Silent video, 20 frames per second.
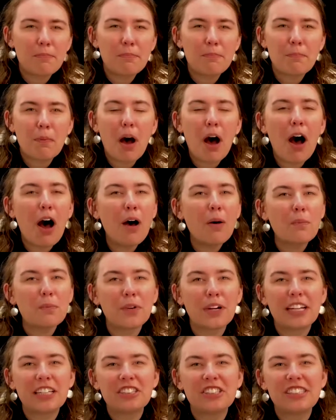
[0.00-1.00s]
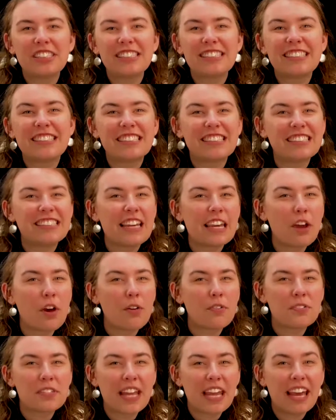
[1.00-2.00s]
palm branches and sing
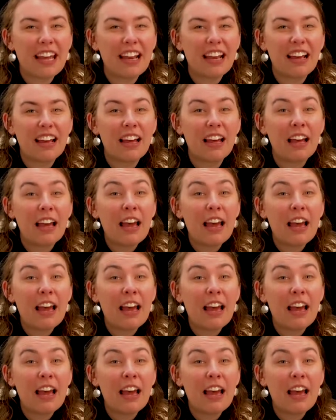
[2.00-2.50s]
Hosanna.